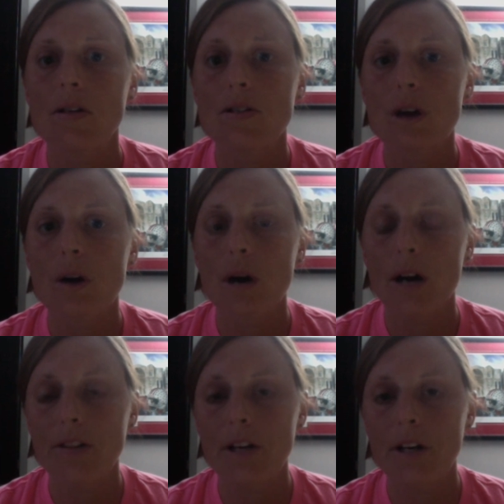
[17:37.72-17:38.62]
So I
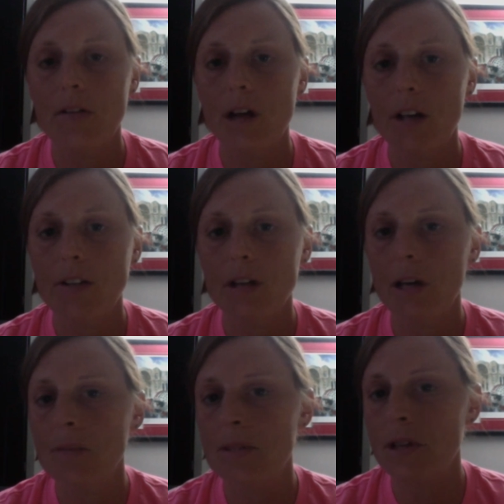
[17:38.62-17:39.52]
think a lot of
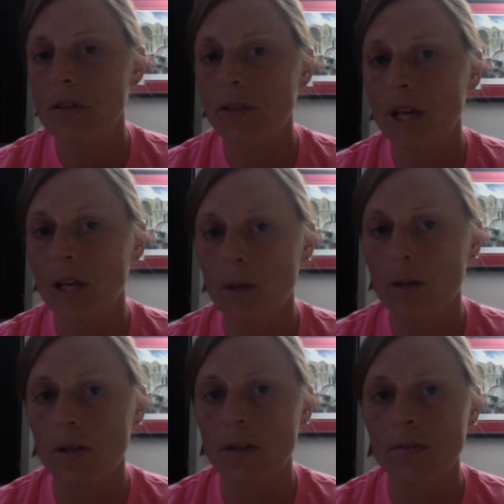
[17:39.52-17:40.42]
times they
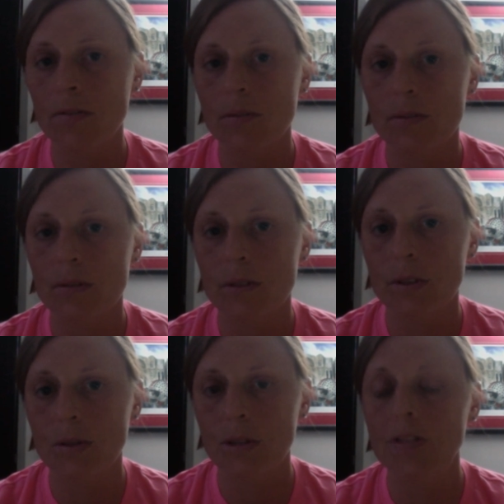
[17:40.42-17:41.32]
label
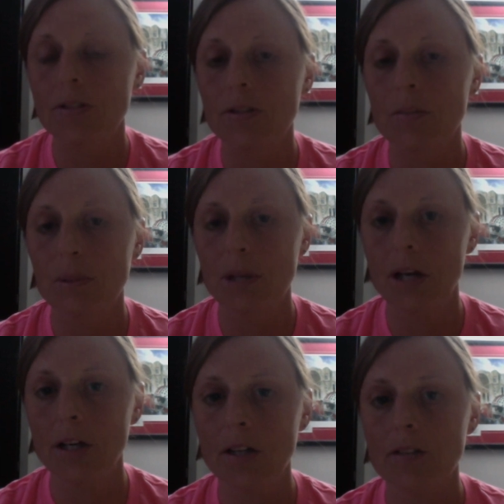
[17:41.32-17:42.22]
creatine
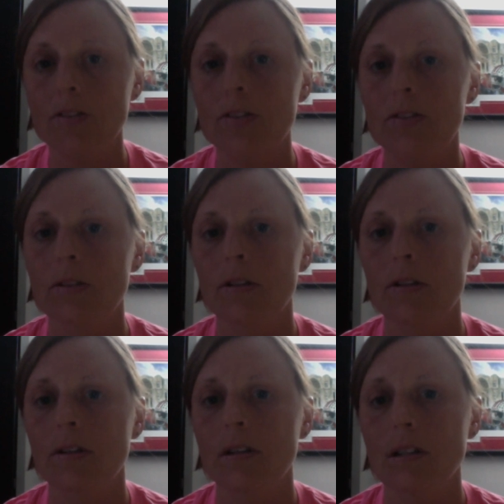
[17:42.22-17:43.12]
products
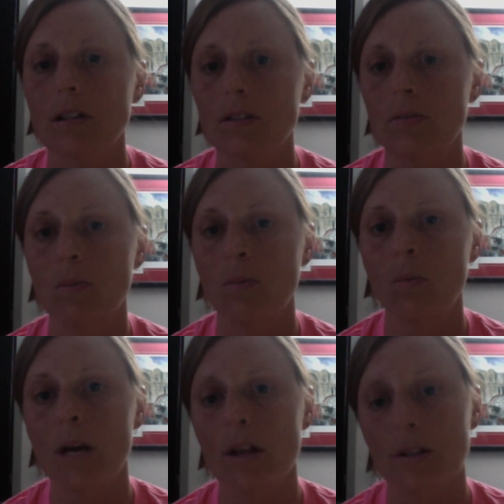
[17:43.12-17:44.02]

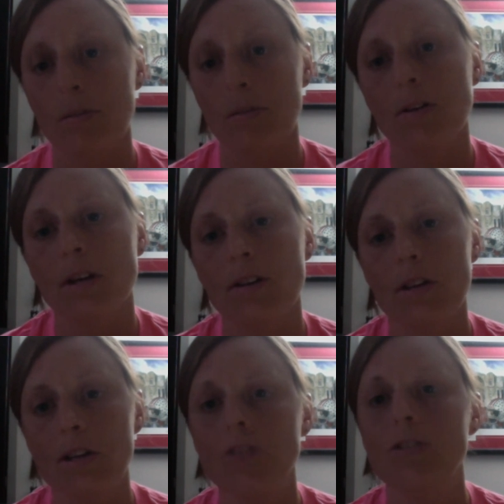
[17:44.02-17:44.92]
with what they
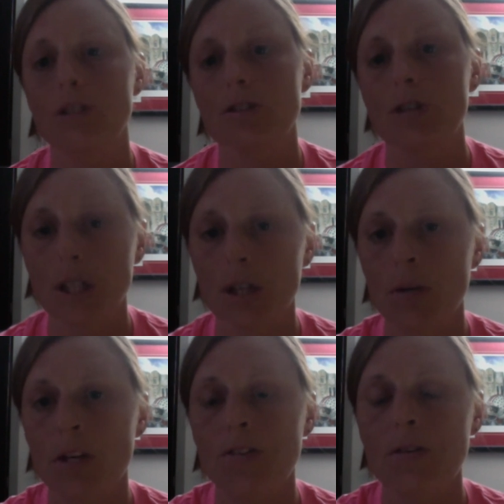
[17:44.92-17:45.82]
think you should drink it
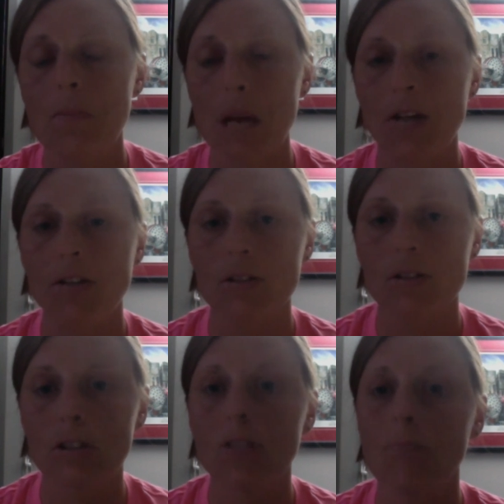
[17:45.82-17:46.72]
with to make
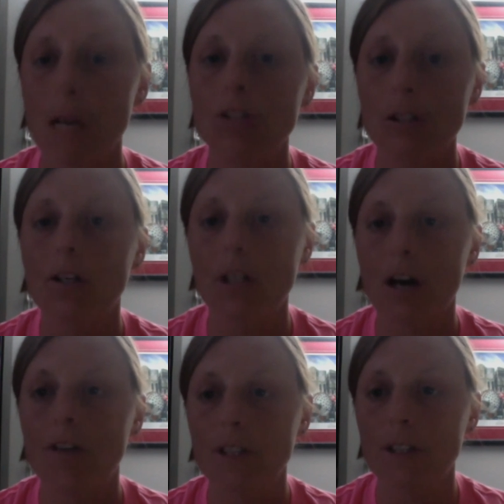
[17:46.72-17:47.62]
sure you're
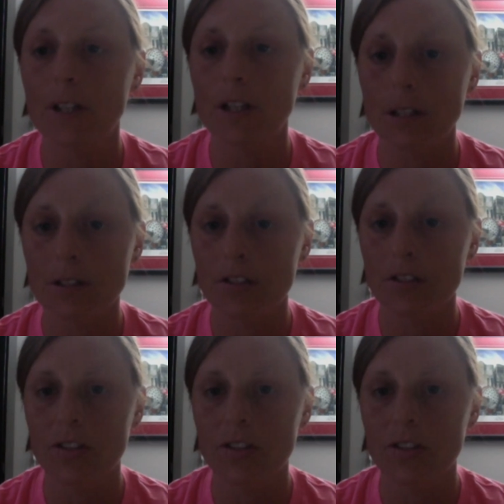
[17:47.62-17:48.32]
covered against